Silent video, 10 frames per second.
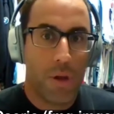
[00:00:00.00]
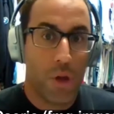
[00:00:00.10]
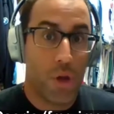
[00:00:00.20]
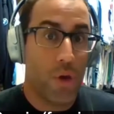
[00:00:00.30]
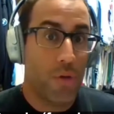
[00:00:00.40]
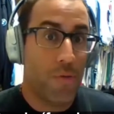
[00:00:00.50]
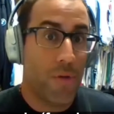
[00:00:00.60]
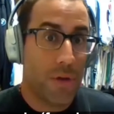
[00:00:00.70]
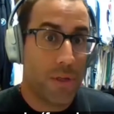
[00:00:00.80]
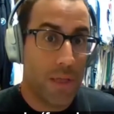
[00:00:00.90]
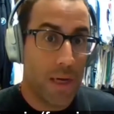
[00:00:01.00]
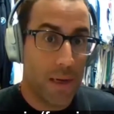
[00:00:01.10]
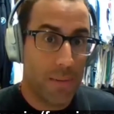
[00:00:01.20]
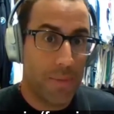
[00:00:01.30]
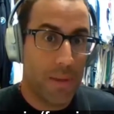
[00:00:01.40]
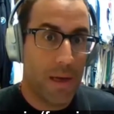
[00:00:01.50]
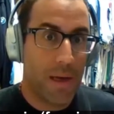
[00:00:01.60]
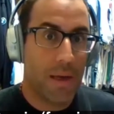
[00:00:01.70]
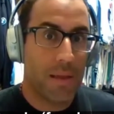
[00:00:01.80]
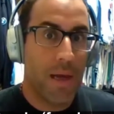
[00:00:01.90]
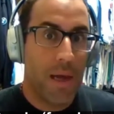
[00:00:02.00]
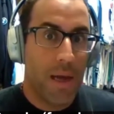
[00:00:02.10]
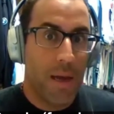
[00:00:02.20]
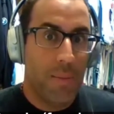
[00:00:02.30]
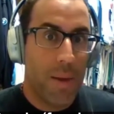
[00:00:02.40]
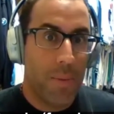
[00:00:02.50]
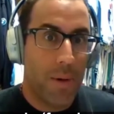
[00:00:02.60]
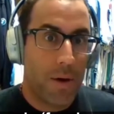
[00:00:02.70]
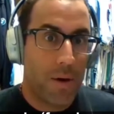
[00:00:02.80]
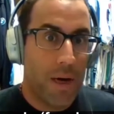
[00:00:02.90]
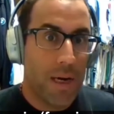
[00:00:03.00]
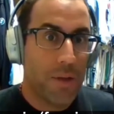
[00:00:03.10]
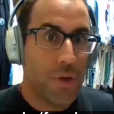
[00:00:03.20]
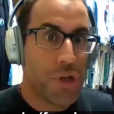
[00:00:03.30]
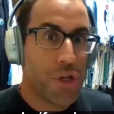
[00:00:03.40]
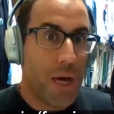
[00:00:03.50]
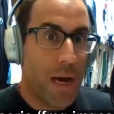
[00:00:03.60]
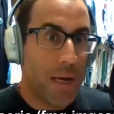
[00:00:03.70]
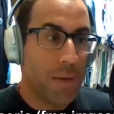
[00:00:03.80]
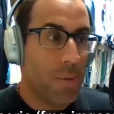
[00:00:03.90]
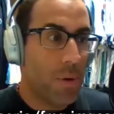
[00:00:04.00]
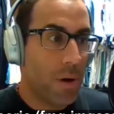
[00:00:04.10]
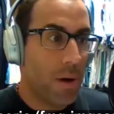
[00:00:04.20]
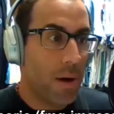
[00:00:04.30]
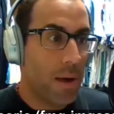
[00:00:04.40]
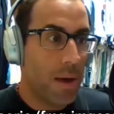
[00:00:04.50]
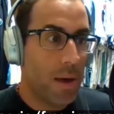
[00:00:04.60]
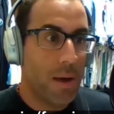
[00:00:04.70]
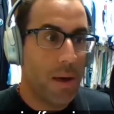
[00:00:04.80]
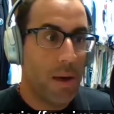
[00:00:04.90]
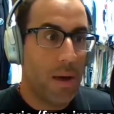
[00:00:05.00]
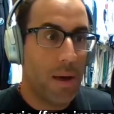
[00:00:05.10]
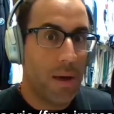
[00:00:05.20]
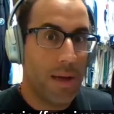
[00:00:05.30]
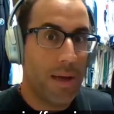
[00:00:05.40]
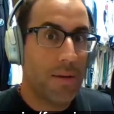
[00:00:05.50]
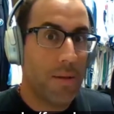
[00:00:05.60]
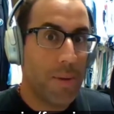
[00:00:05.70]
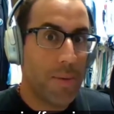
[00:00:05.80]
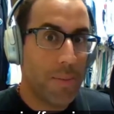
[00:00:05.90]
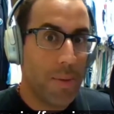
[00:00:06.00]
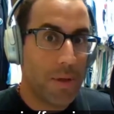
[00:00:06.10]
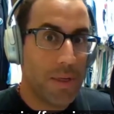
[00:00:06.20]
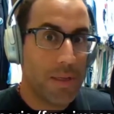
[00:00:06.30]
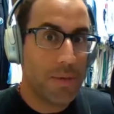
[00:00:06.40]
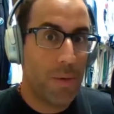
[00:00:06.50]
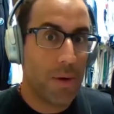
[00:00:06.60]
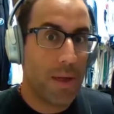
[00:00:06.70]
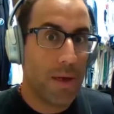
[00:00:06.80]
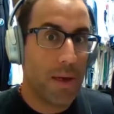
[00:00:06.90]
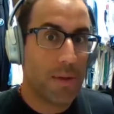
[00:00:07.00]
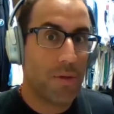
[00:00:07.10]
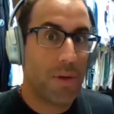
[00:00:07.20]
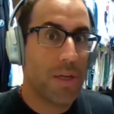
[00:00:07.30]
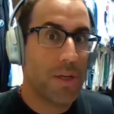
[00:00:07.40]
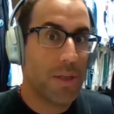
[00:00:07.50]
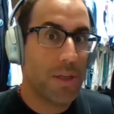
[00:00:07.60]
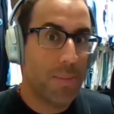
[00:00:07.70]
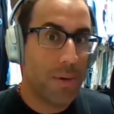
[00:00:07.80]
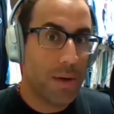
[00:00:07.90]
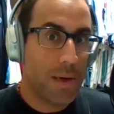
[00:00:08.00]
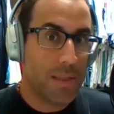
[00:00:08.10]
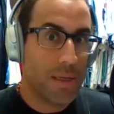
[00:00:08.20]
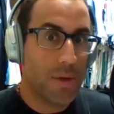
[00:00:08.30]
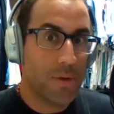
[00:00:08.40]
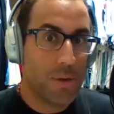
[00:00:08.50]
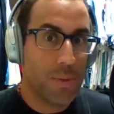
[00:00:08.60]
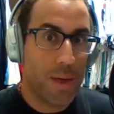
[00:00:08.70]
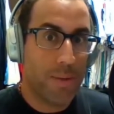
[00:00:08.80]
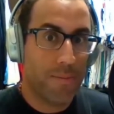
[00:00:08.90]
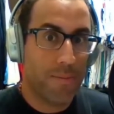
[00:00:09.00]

do you foresee that people are going to need to shine more in uh, the interviewing process, more than a three-digit number as it used to be?